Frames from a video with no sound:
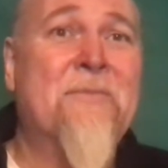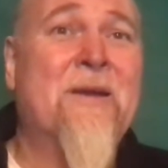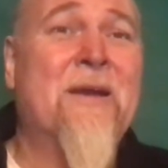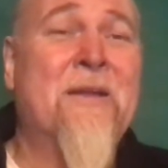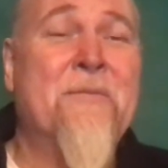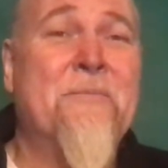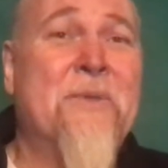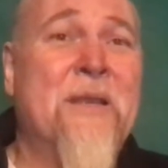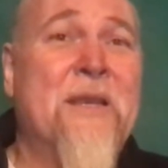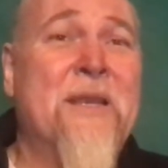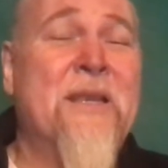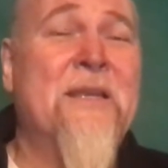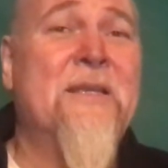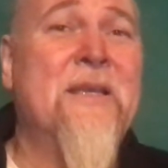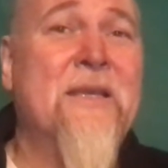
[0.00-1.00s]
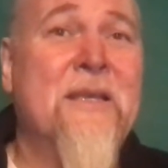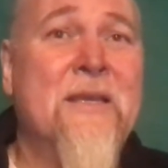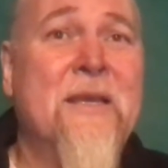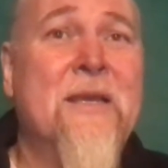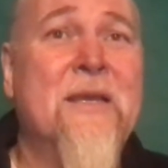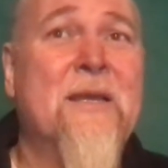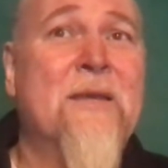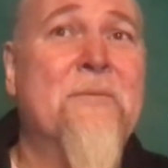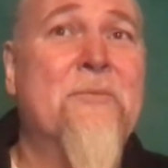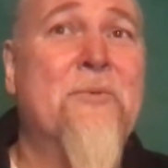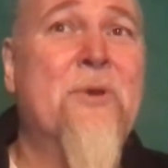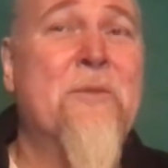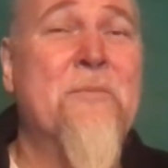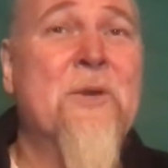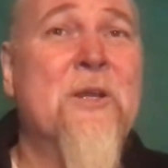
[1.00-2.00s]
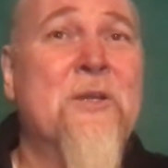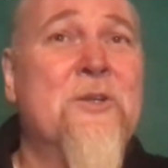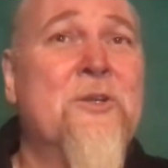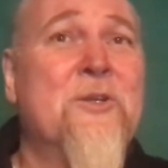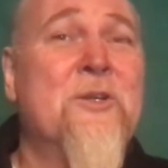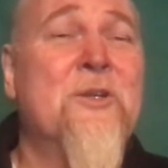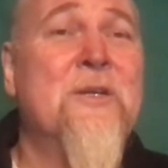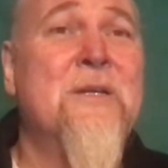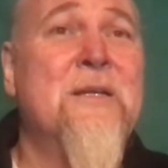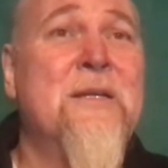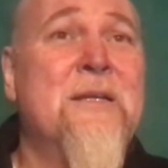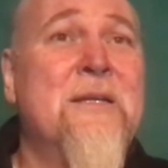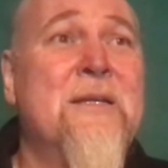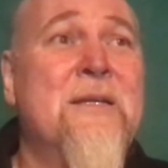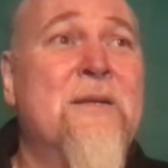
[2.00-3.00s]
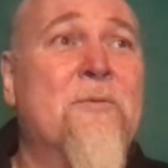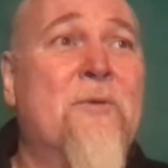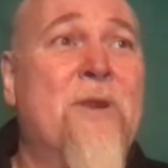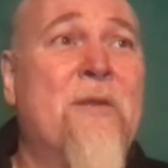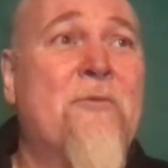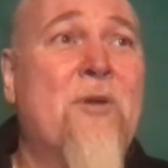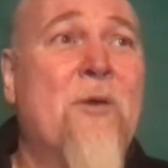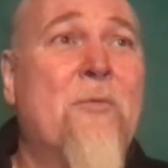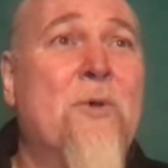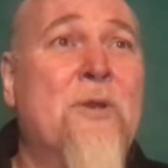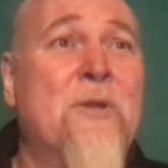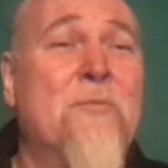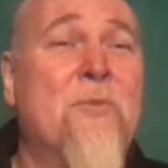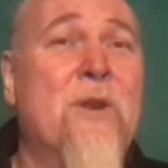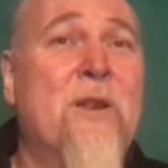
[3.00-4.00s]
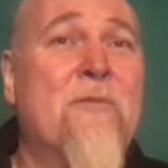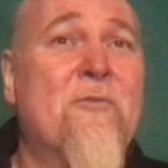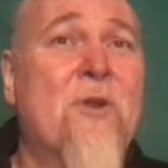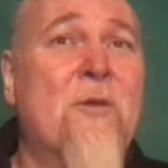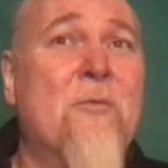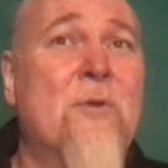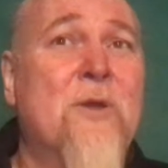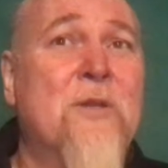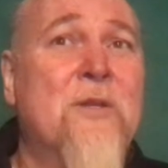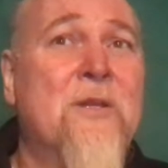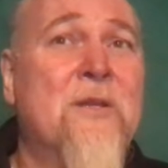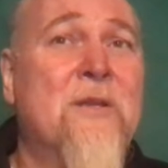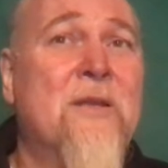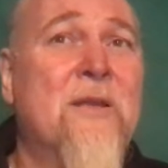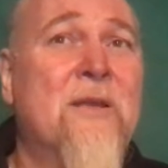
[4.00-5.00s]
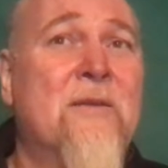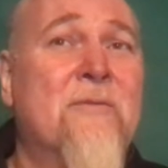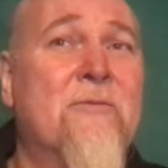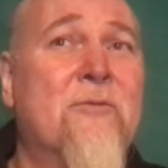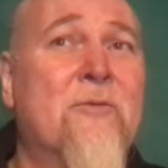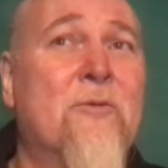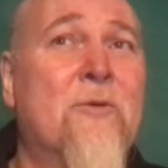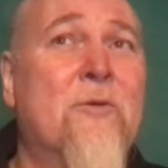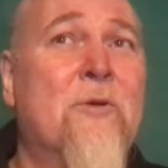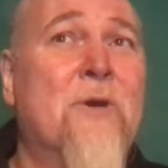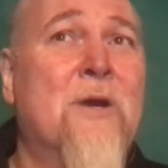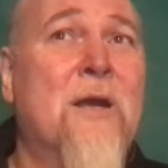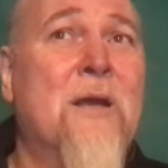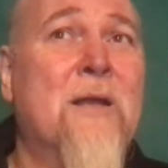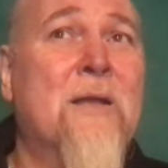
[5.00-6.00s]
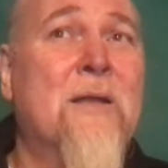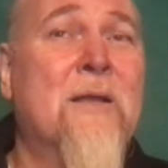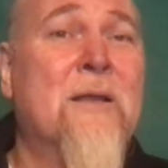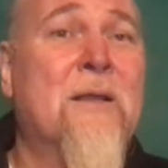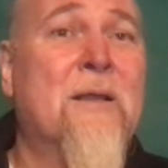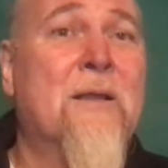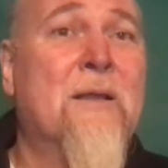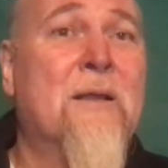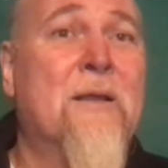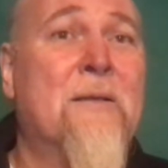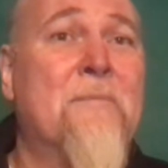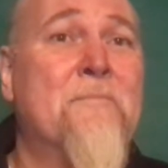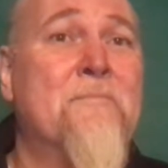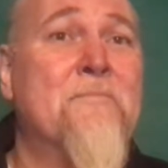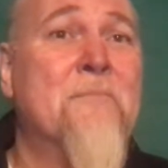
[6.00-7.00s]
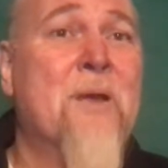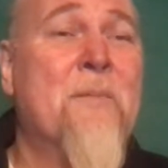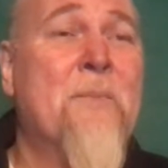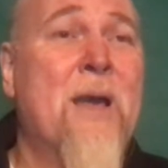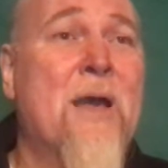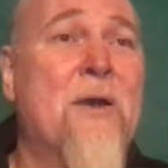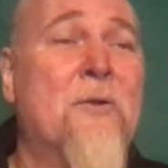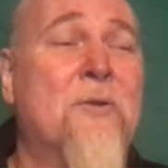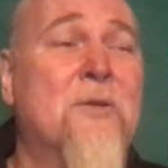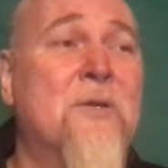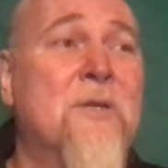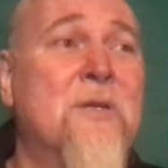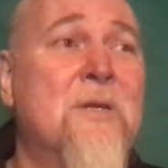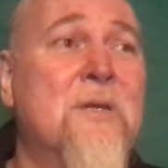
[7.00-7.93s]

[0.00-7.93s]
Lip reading: I'd been eating pretty much whatever I wanted, whenever I wanted, for about